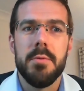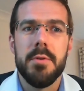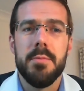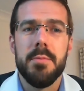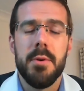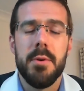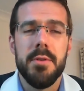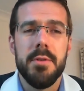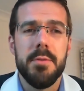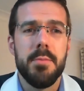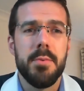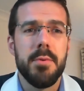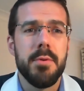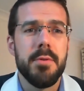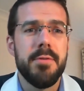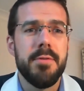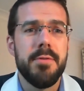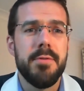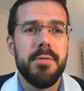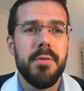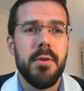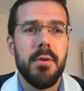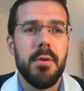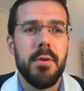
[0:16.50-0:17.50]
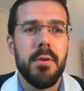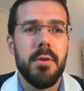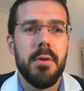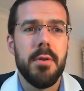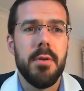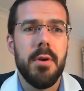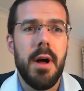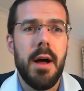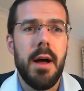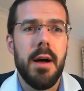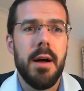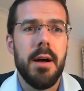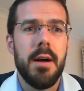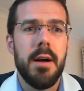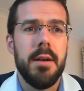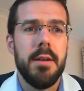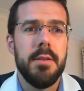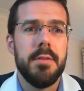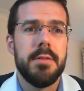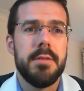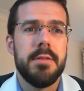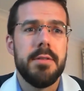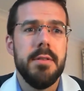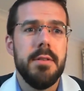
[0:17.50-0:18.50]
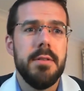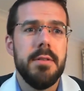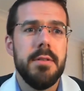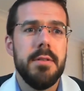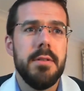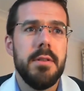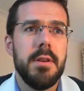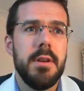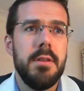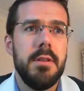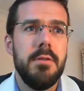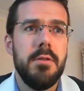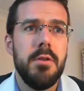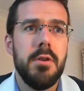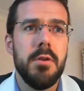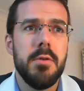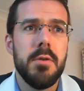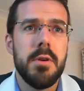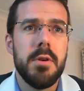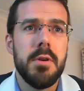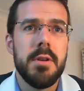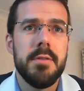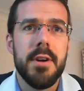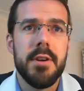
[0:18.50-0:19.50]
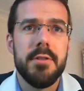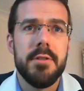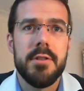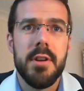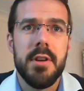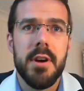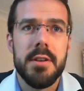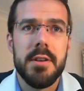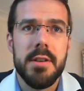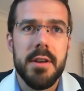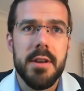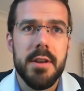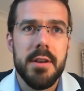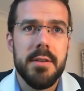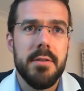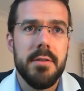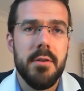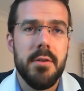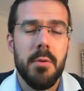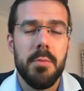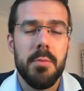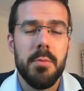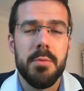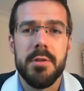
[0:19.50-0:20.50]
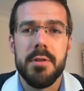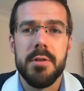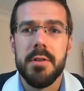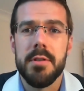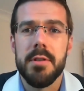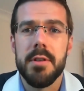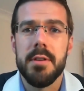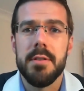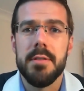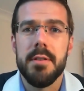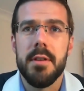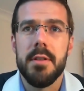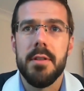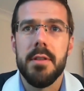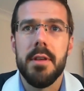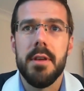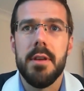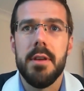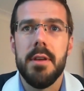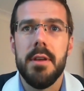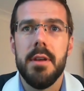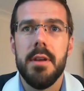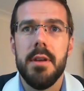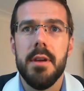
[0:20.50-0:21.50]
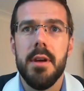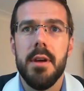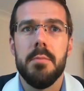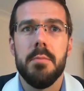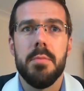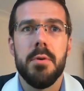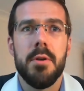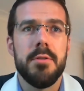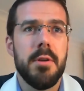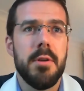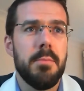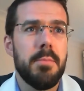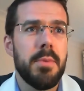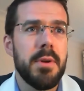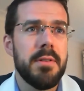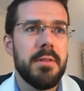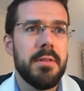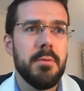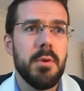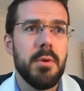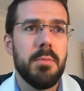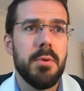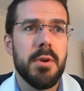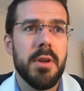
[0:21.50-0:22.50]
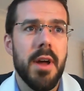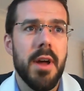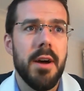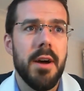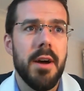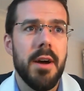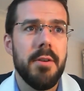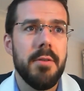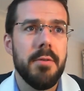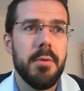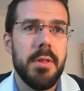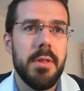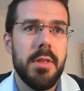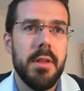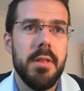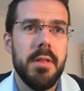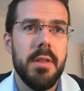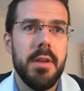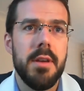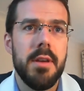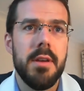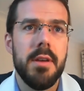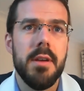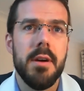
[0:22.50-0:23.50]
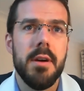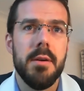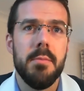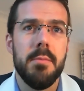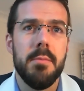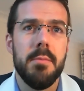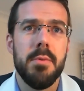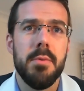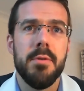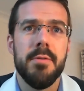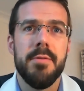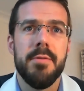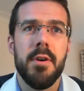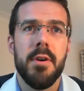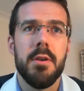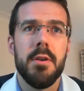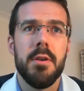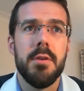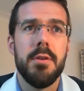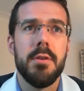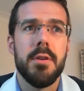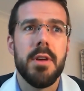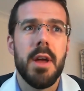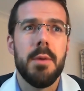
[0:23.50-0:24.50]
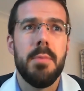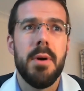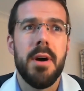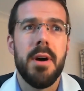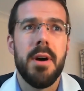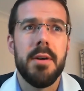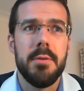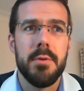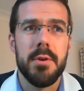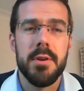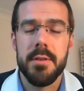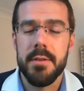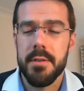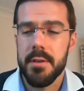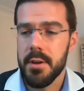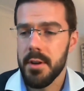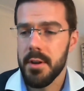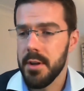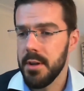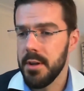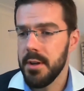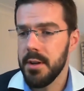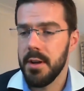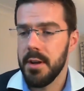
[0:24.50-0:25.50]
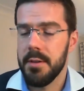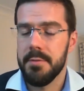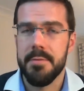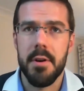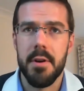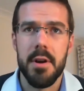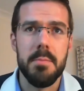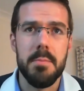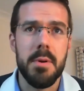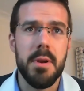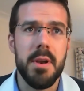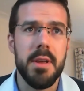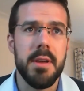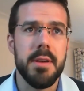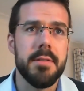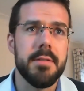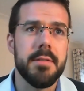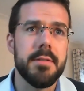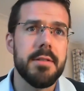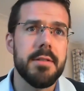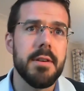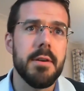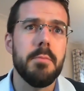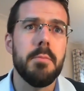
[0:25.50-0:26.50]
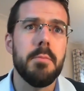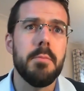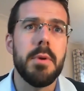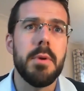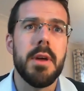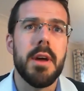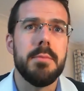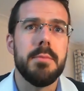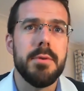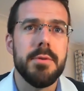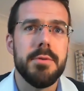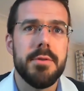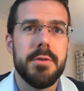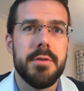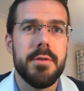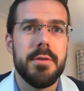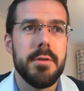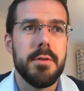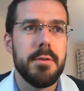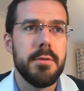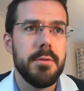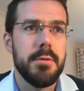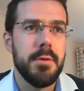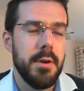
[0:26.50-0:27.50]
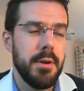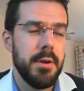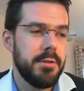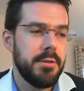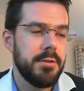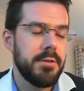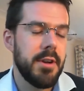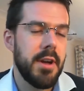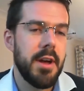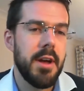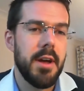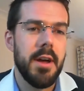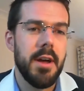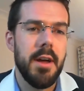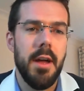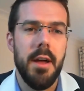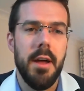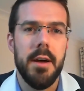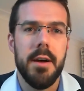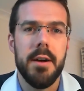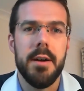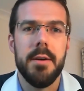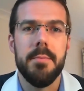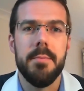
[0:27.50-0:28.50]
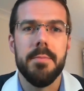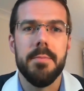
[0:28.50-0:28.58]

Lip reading: responsible for the new innovation ideas, the opportunities, and the project bids that we put out within the portfolio at UK Power Networks. I'm very pleased to be able to share